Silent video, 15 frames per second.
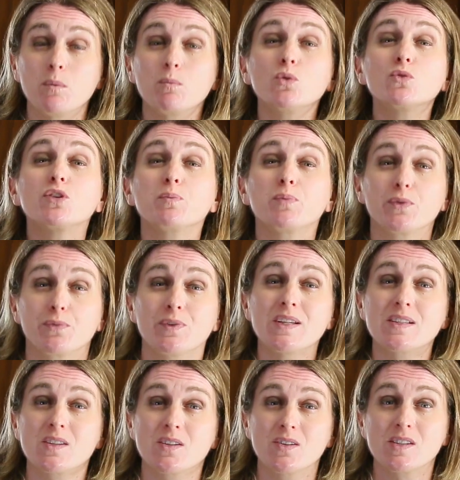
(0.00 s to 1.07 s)
multiple
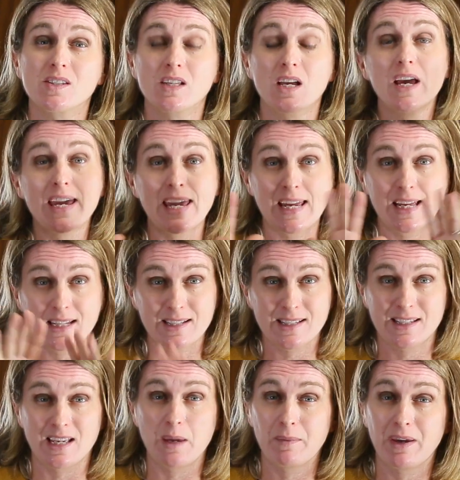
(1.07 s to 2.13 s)
reasons in the
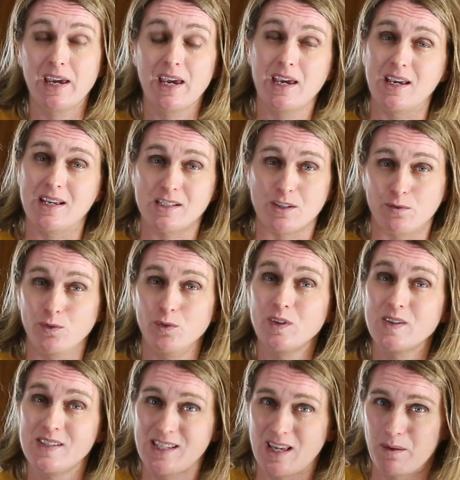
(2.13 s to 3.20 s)
same case for
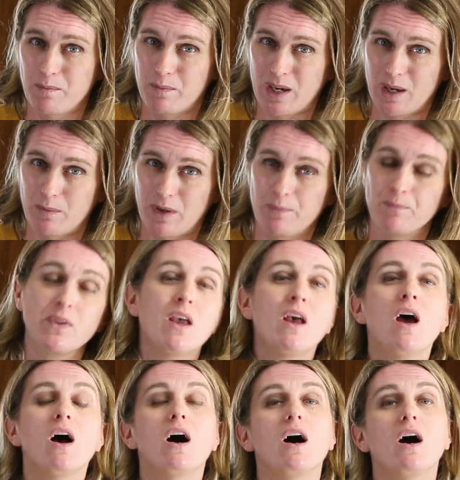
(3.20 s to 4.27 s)
the same baby.
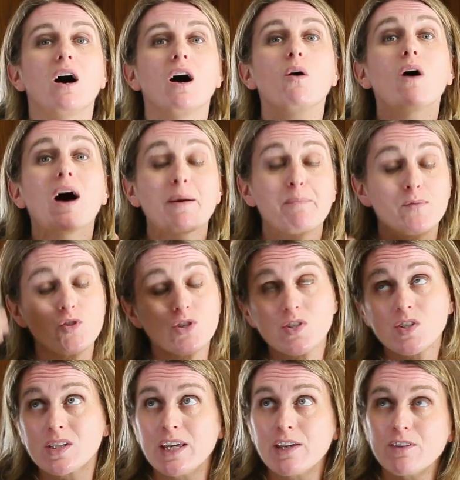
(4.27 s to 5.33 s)
I'm
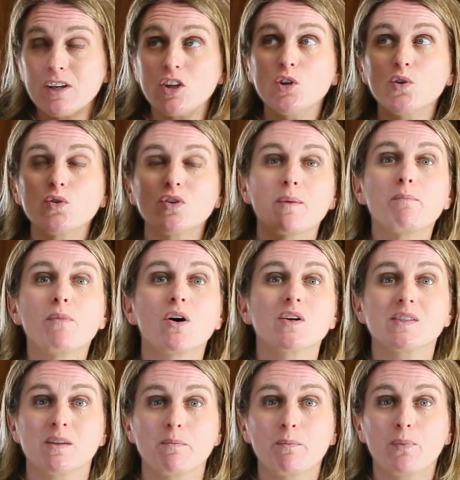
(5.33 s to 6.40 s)
just giving you the
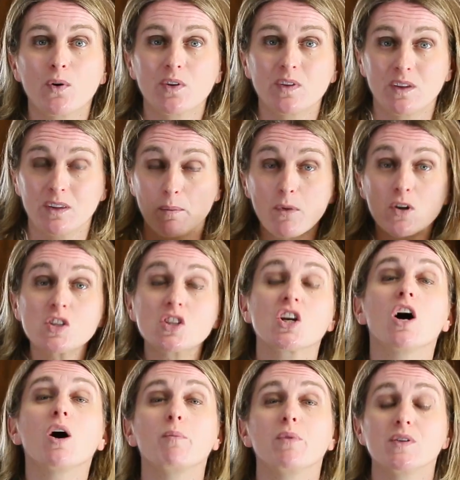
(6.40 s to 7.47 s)
most important, the most
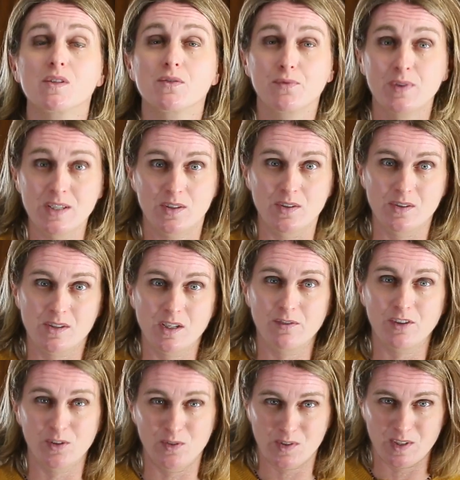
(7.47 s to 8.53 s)
common reasons
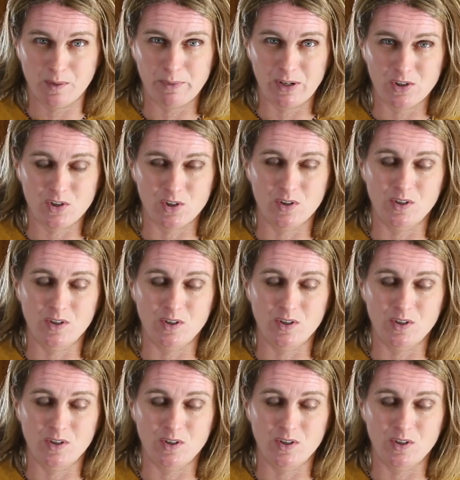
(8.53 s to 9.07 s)
of constipation.